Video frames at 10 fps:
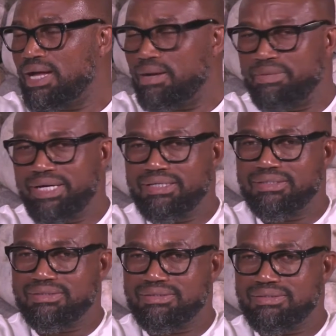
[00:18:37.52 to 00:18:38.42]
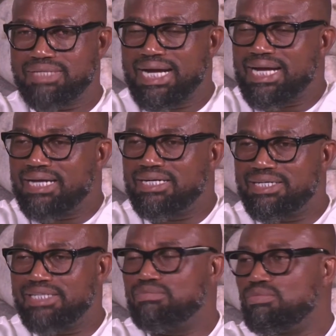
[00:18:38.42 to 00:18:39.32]
I mean, I can
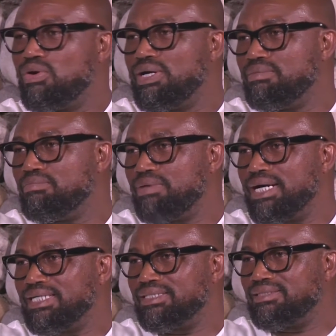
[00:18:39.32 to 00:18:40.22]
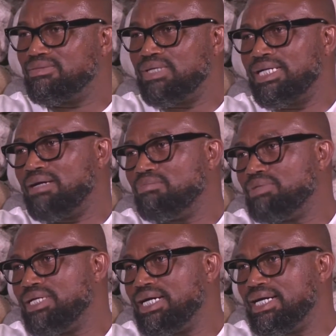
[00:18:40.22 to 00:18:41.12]
create more impact when I'm
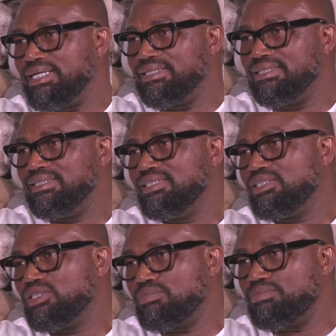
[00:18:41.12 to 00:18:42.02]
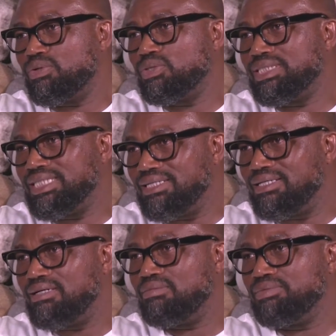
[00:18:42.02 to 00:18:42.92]
behind, supporting
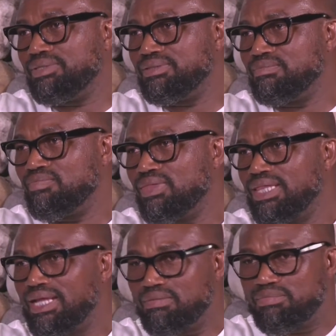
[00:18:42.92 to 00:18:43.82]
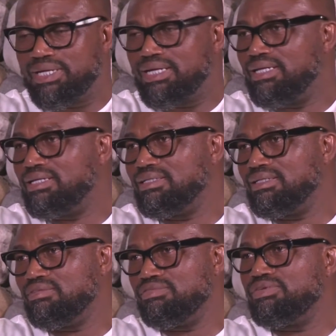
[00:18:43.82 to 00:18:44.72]
and helping, than being
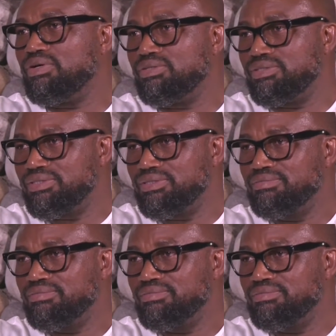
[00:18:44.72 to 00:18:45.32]
in front.